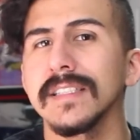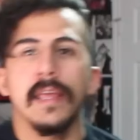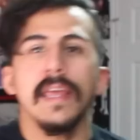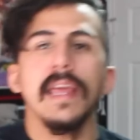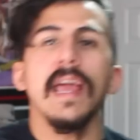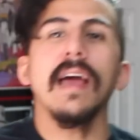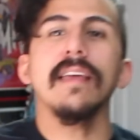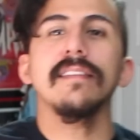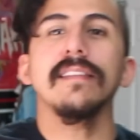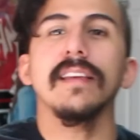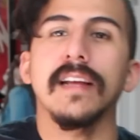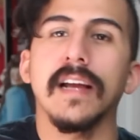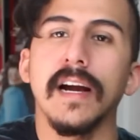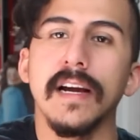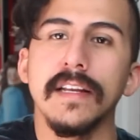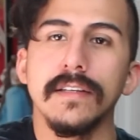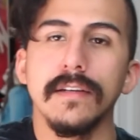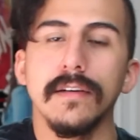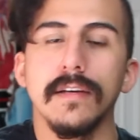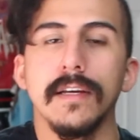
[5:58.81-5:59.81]
He has a
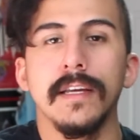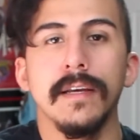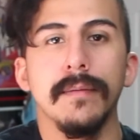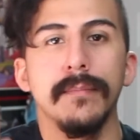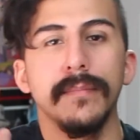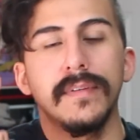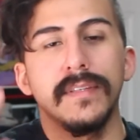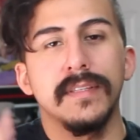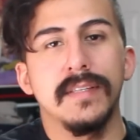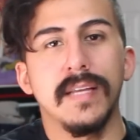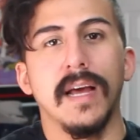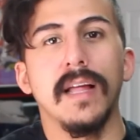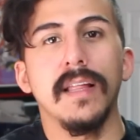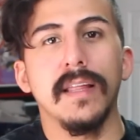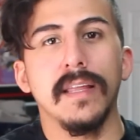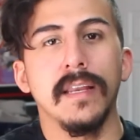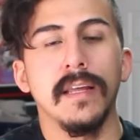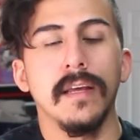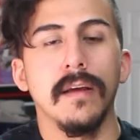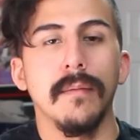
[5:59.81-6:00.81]
gun to him,
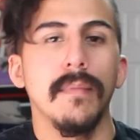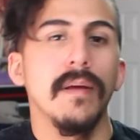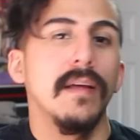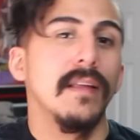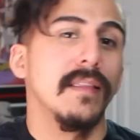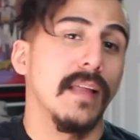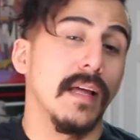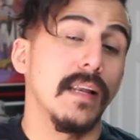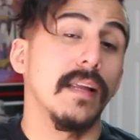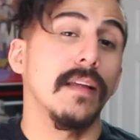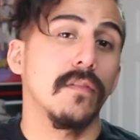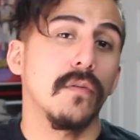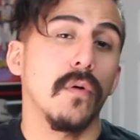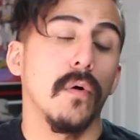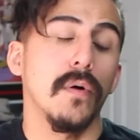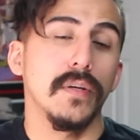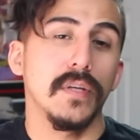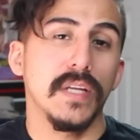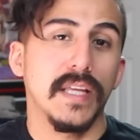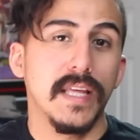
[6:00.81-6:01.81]
telling him that he's
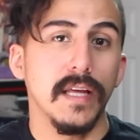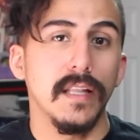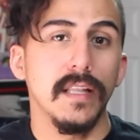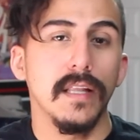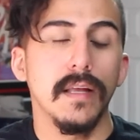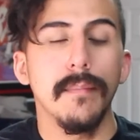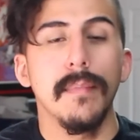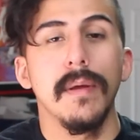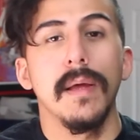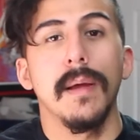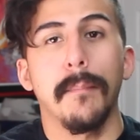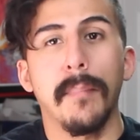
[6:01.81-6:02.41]
going to kill him,